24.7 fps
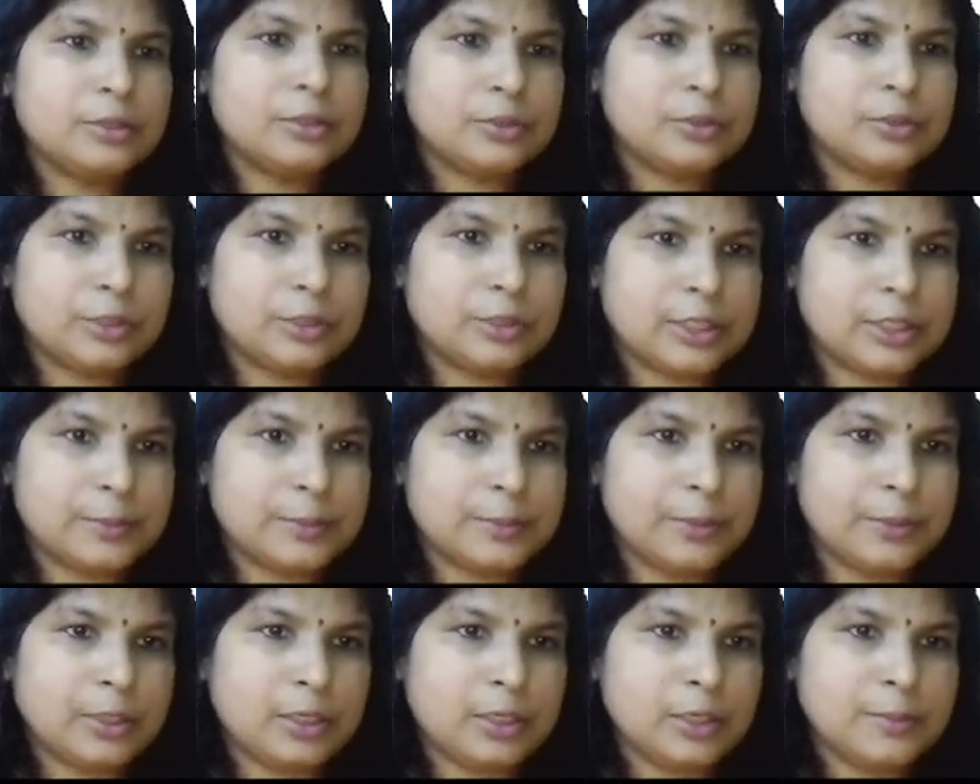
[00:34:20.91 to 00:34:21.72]
so this
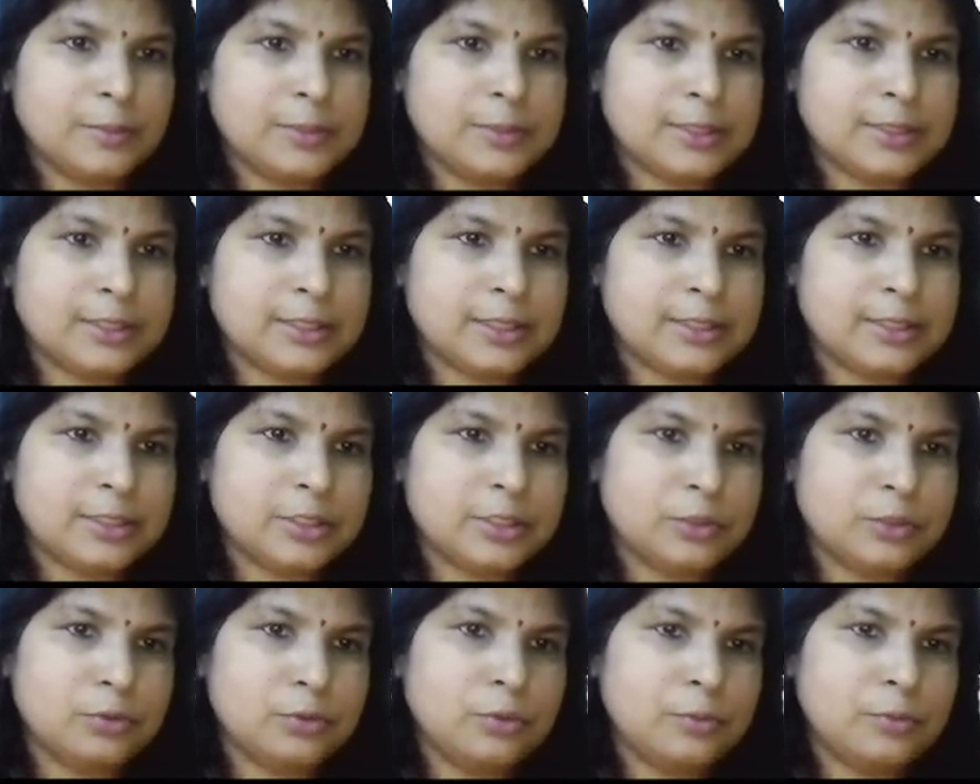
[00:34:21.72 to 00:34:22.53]
becomes
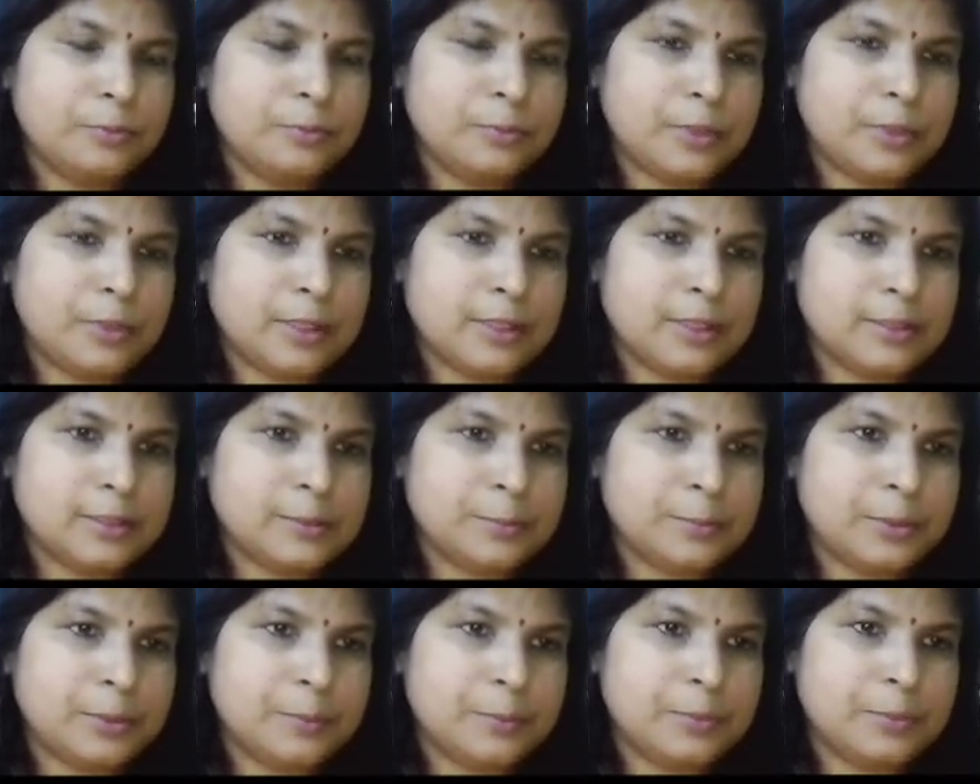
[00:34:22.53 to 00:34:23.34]
6u
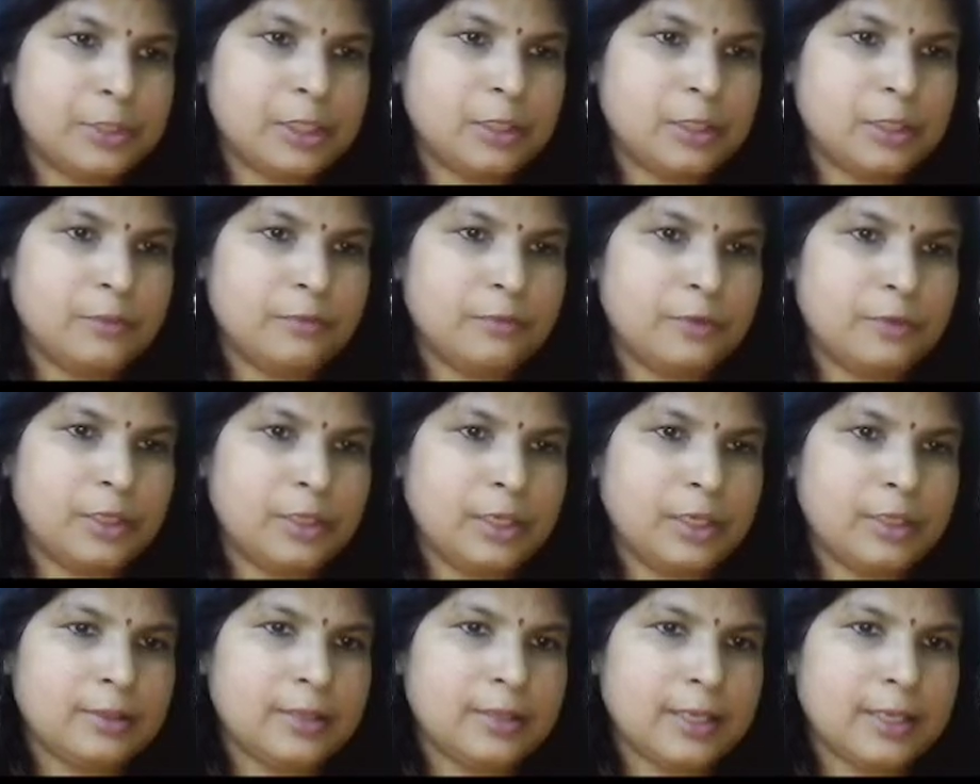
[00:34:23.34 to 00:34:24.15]
plus
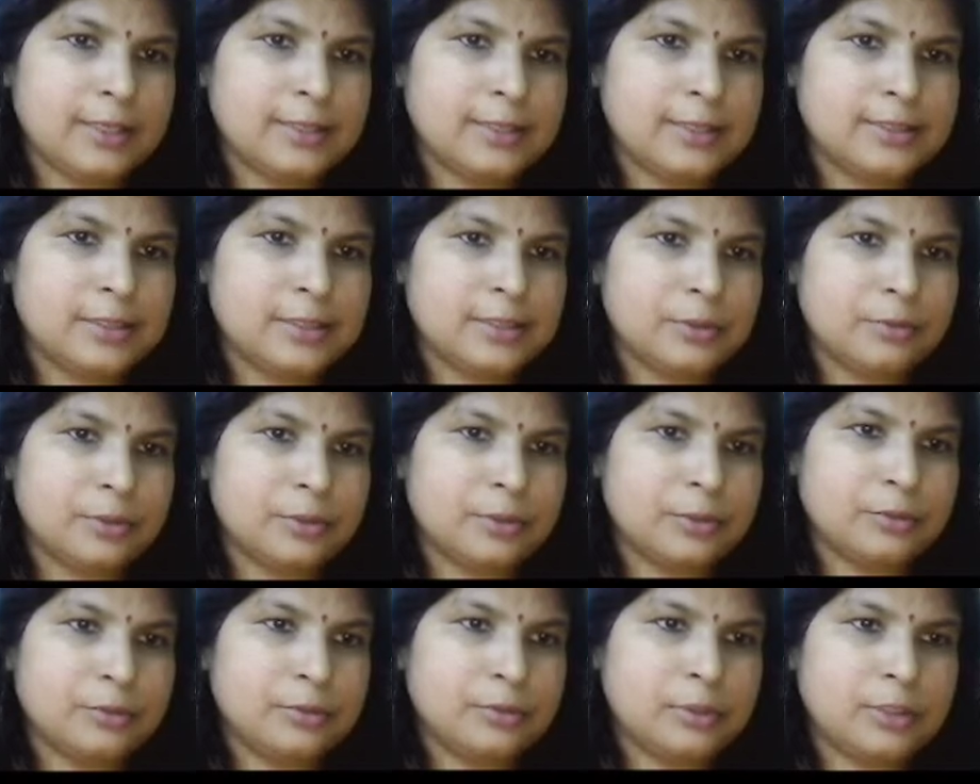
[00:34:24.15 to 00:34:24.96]
15v, that is
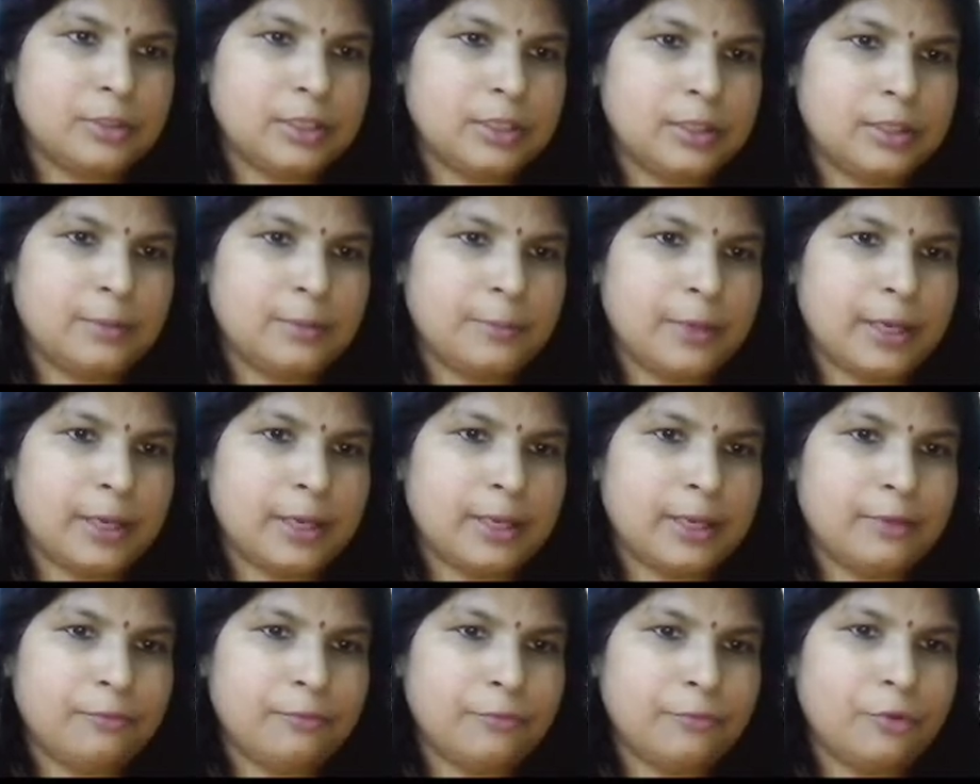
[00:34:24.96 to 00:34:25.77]
equal to 3
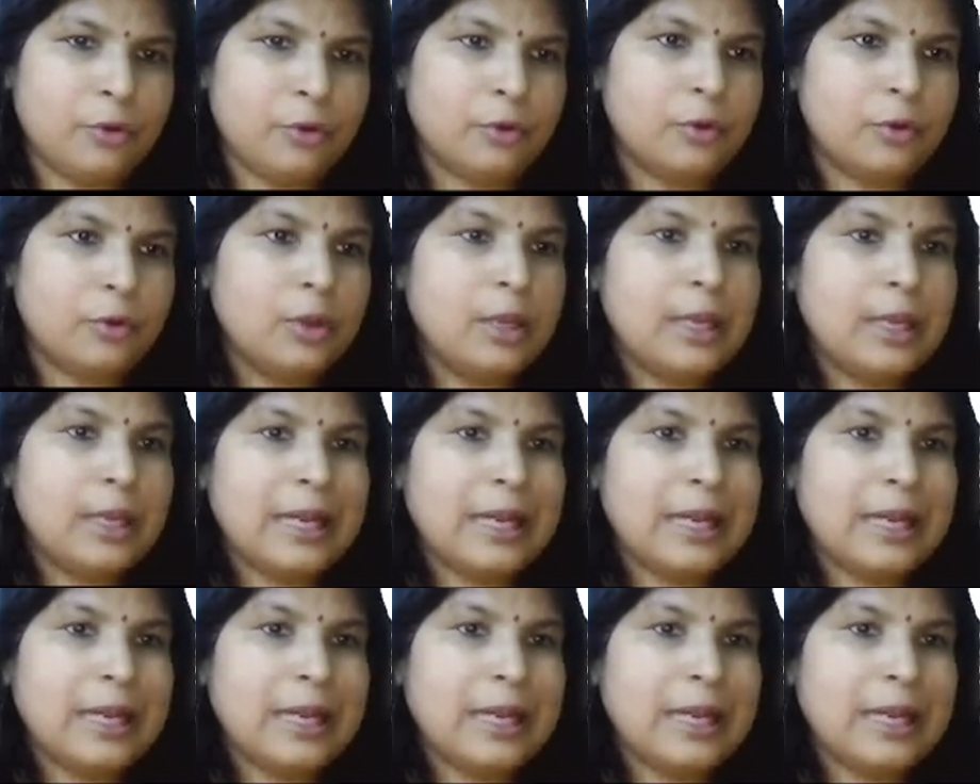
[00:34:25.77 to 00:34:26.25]
by 4.